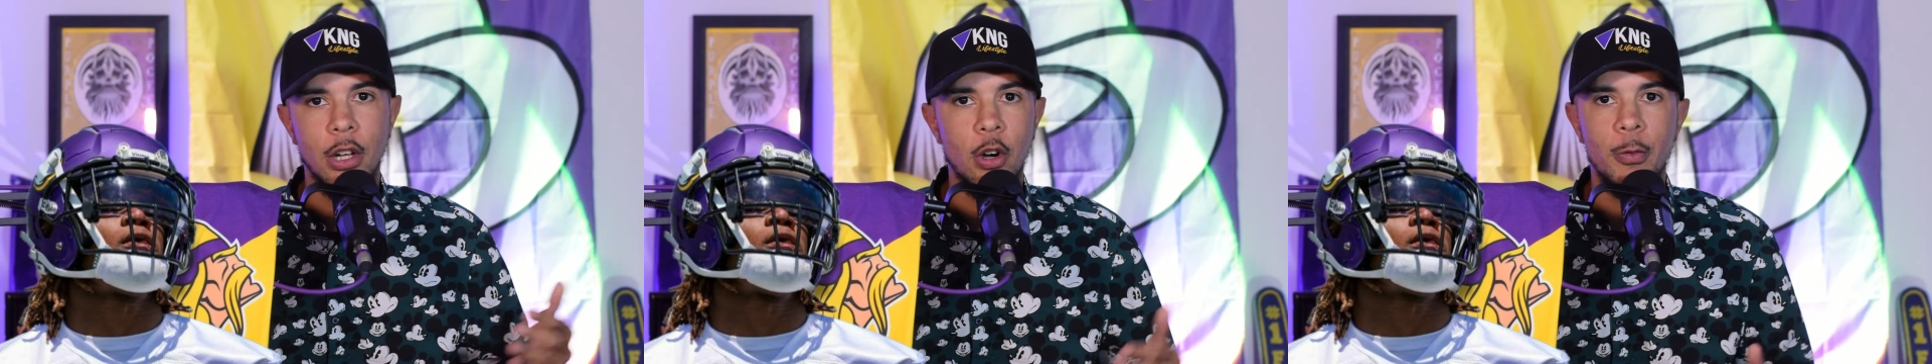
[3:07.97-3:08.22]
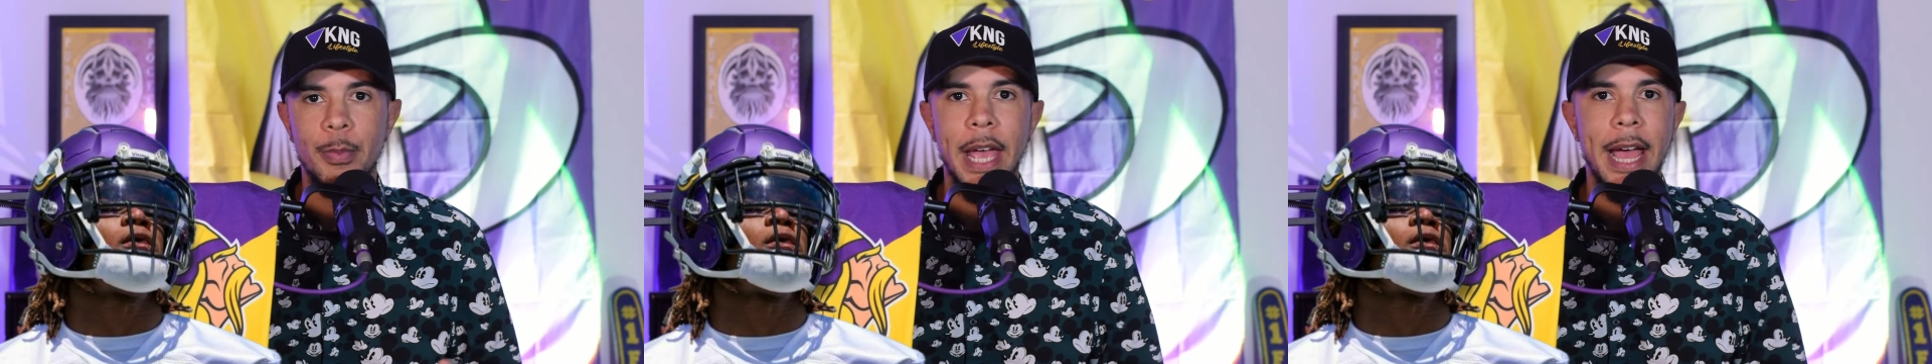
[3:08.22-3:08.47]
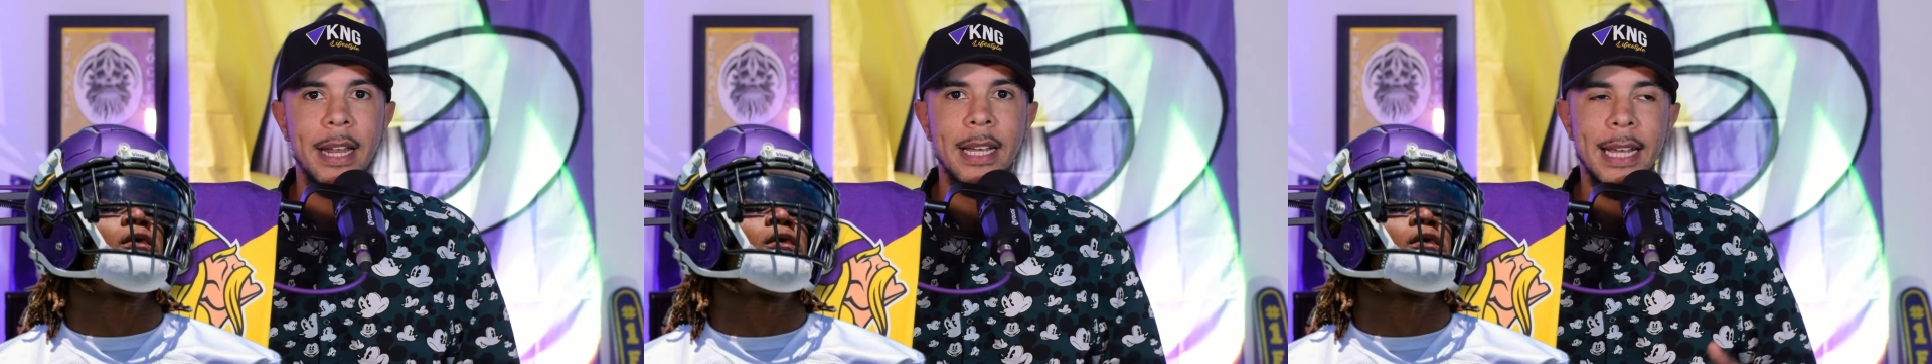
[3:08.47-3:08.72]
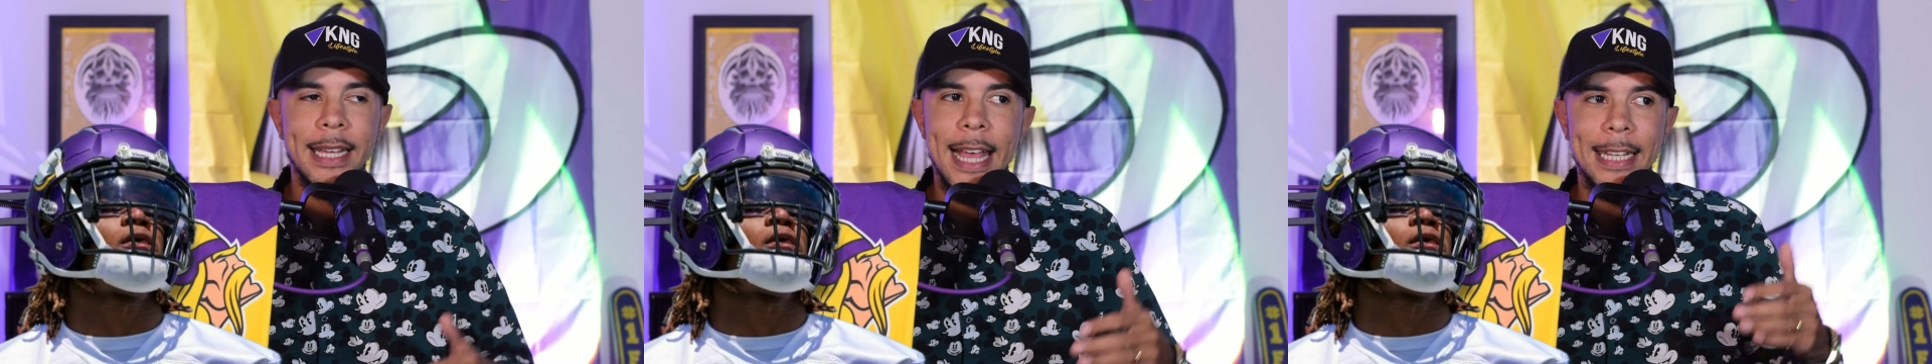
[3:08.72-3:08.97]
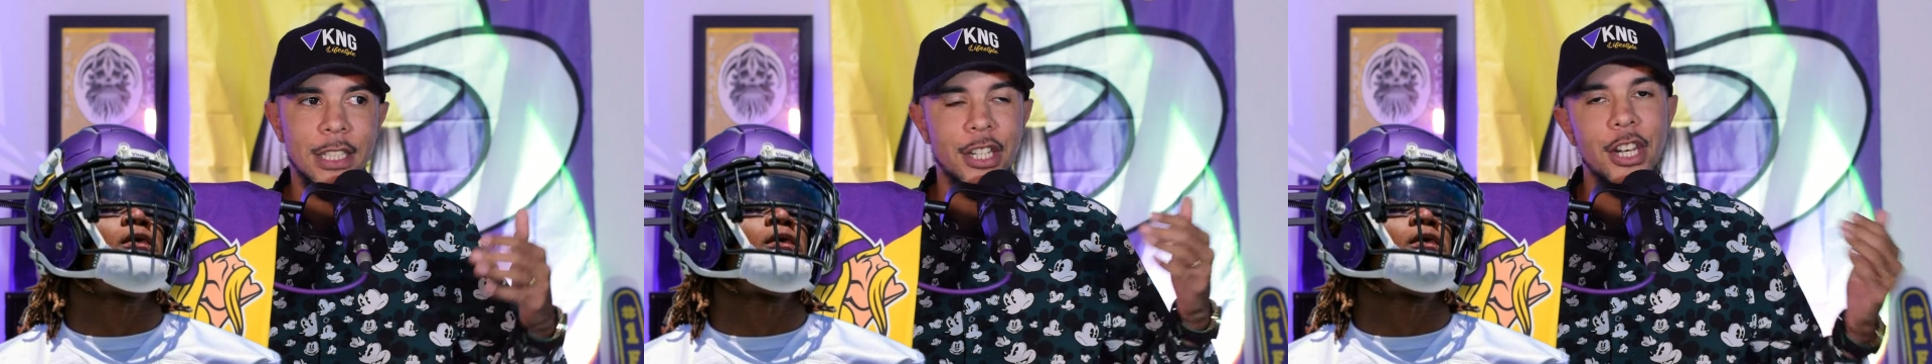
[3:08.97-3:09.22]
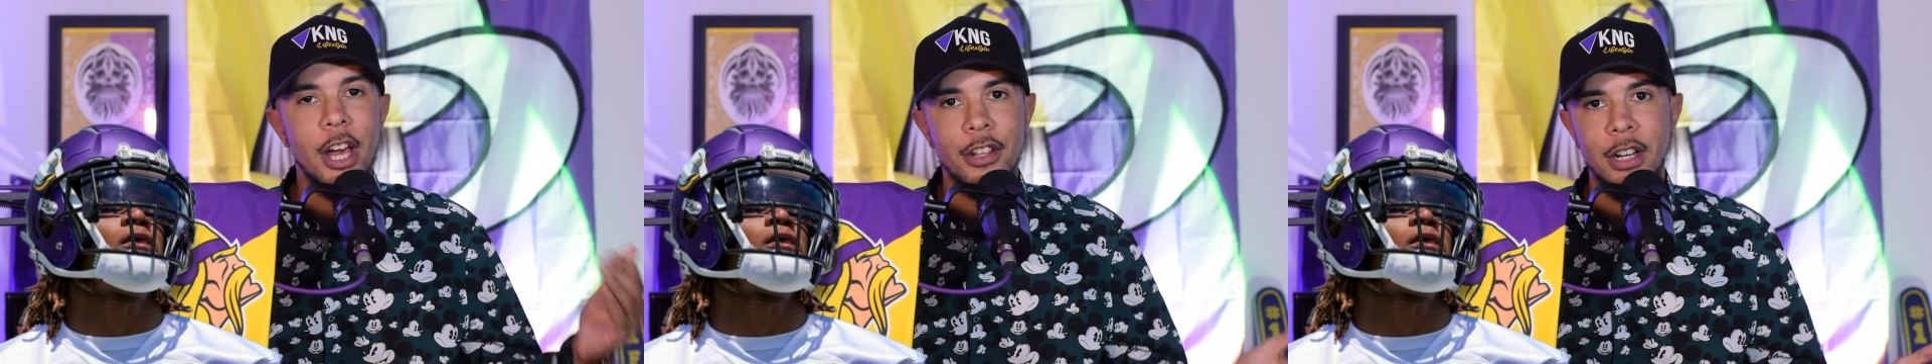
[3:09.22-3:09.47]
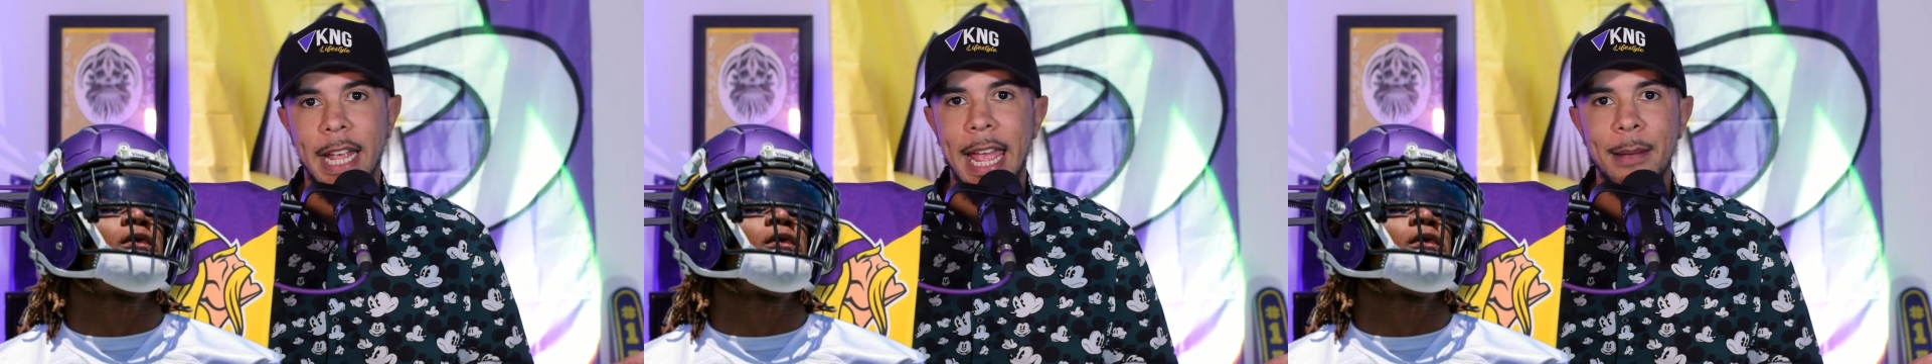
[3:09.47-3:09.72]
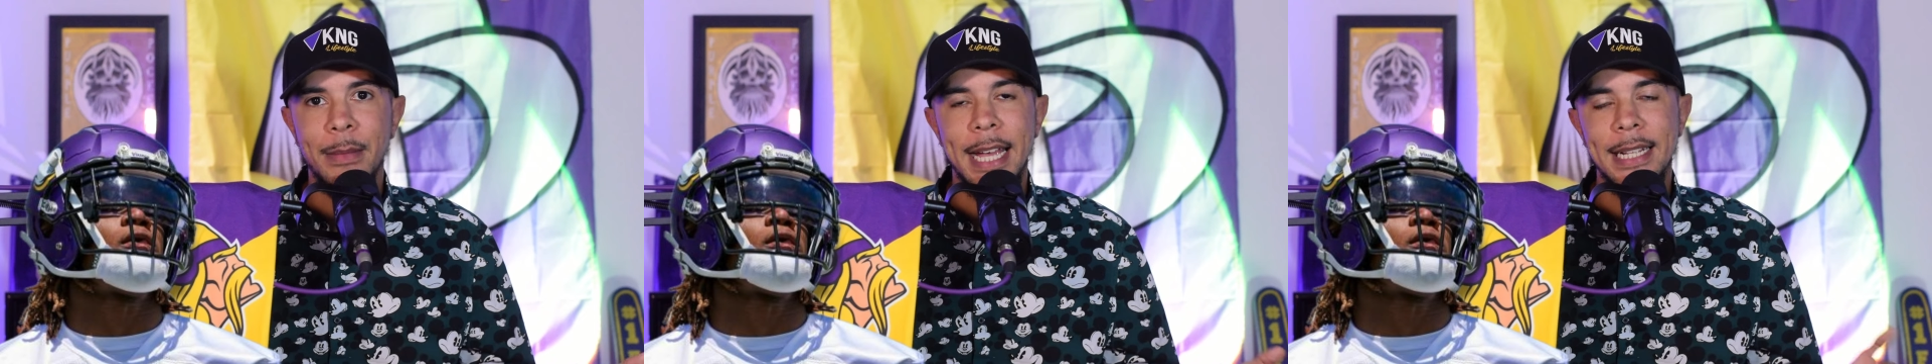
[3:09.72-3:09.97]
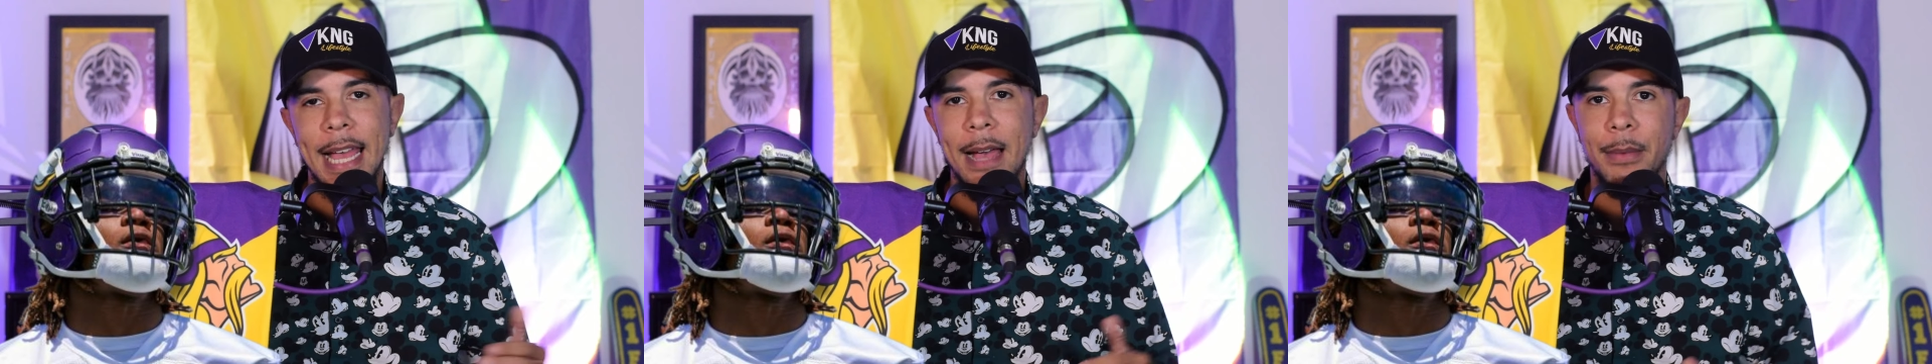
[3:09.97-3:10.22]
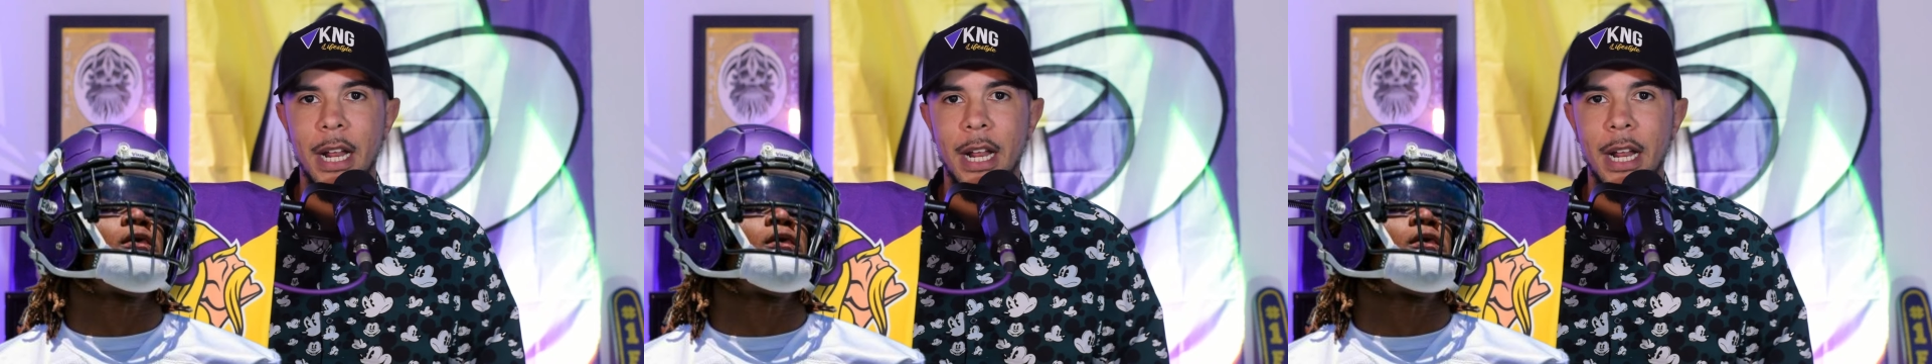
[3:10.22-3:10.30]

hope that he has another game like that.